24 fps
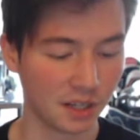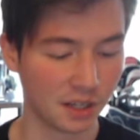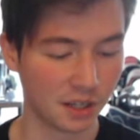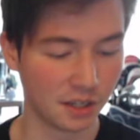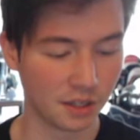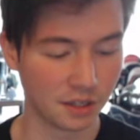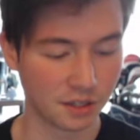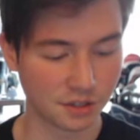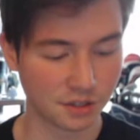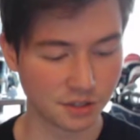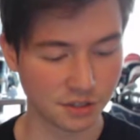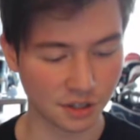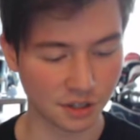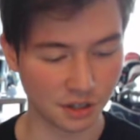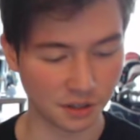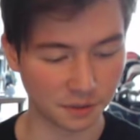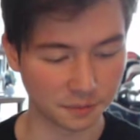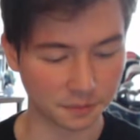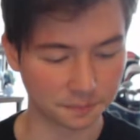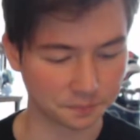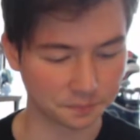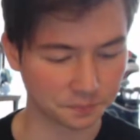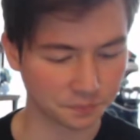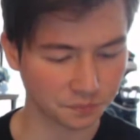
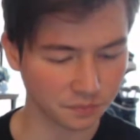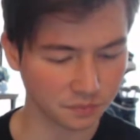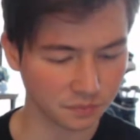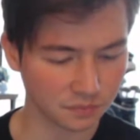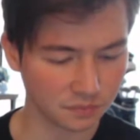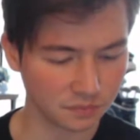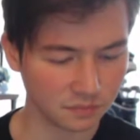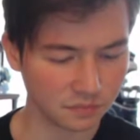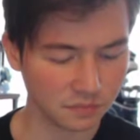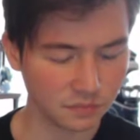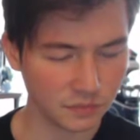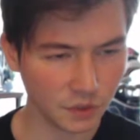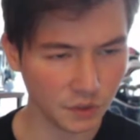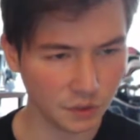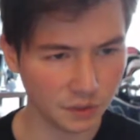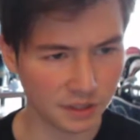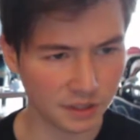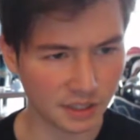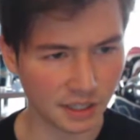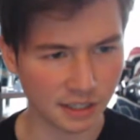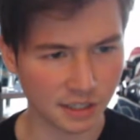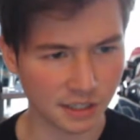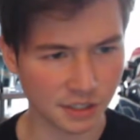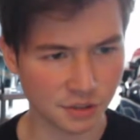So, with
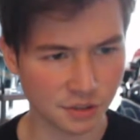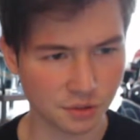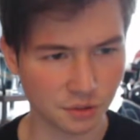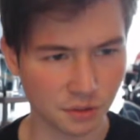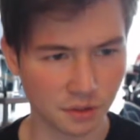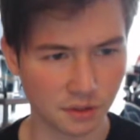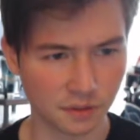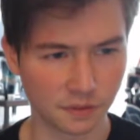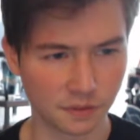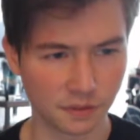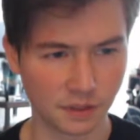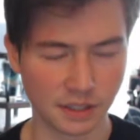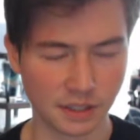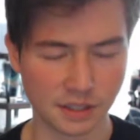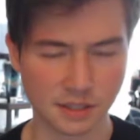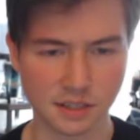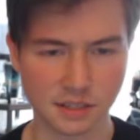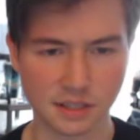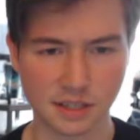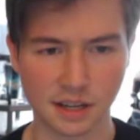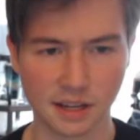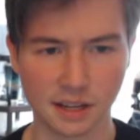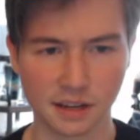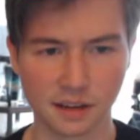that, he sort of
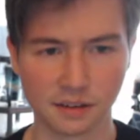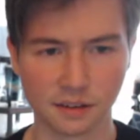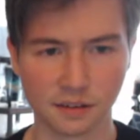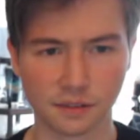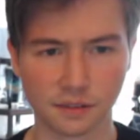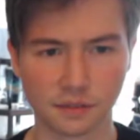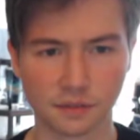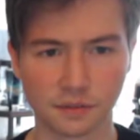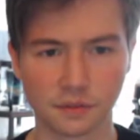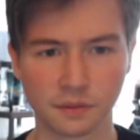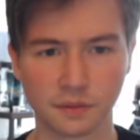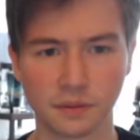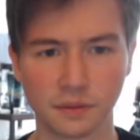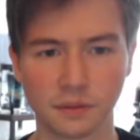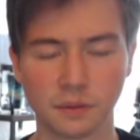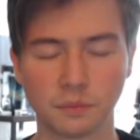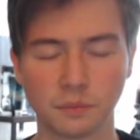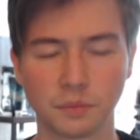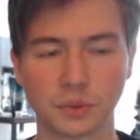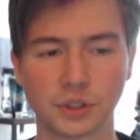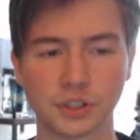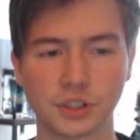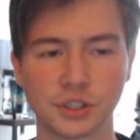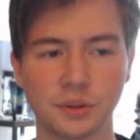instead of
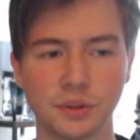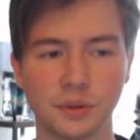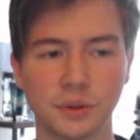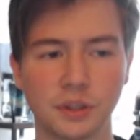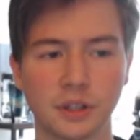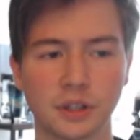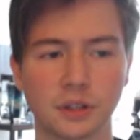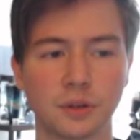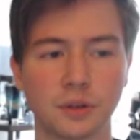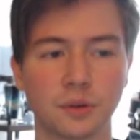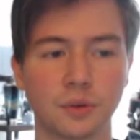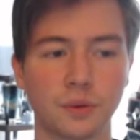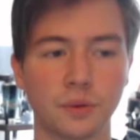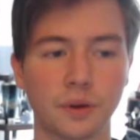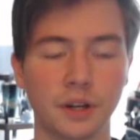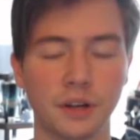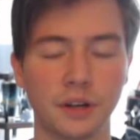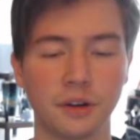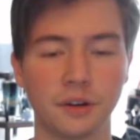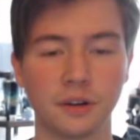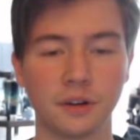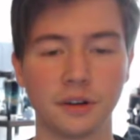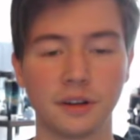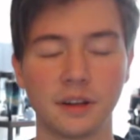pursuing a
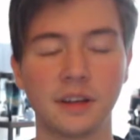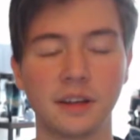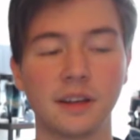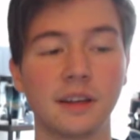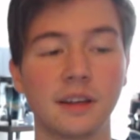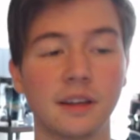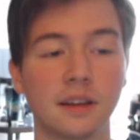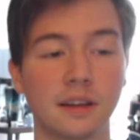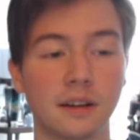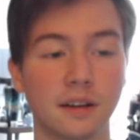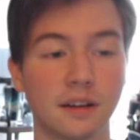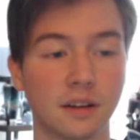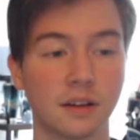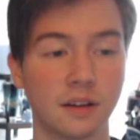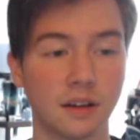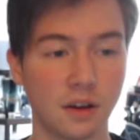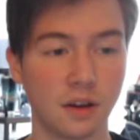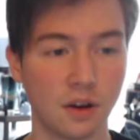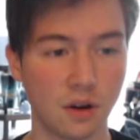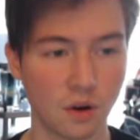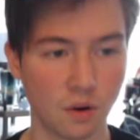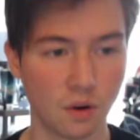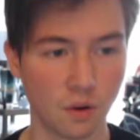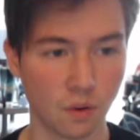career in
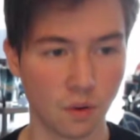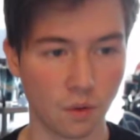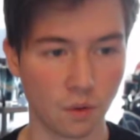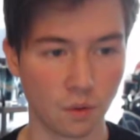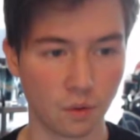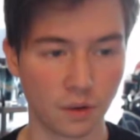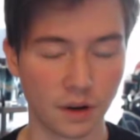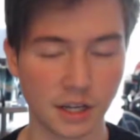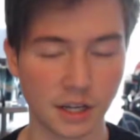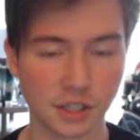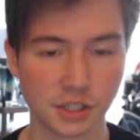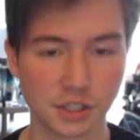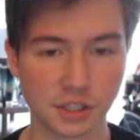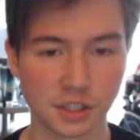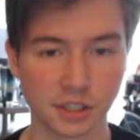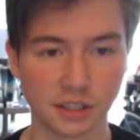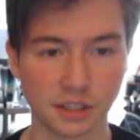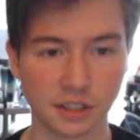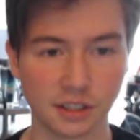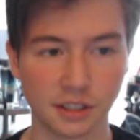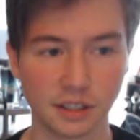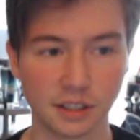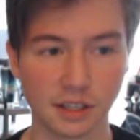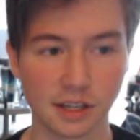
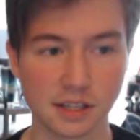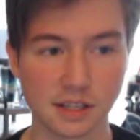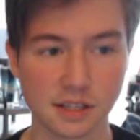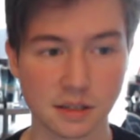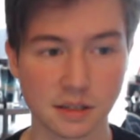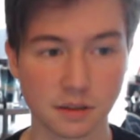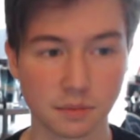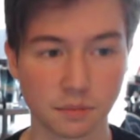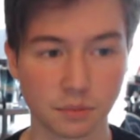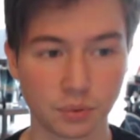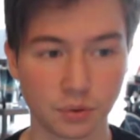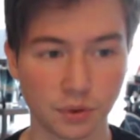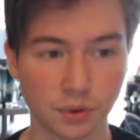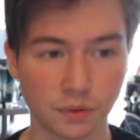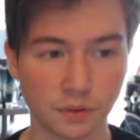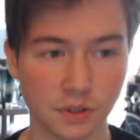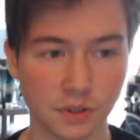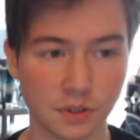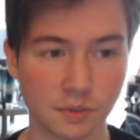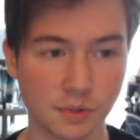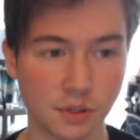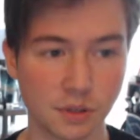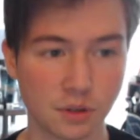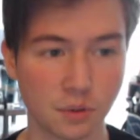oration, he ends up proving
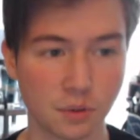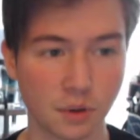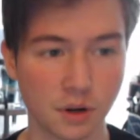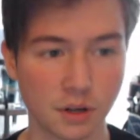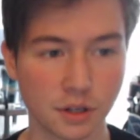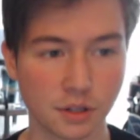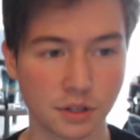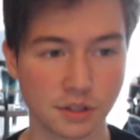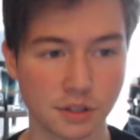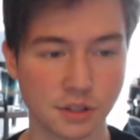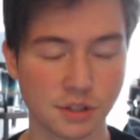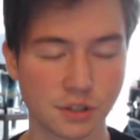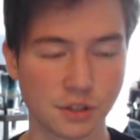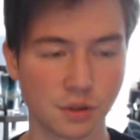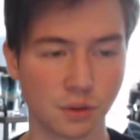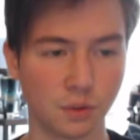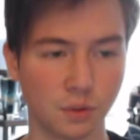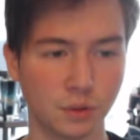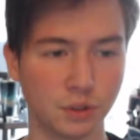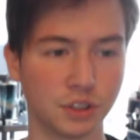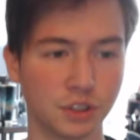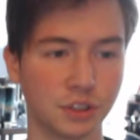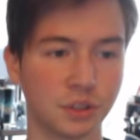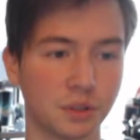to be quite a good
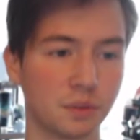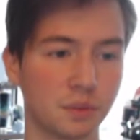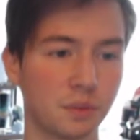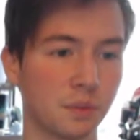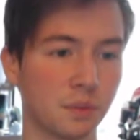soldier.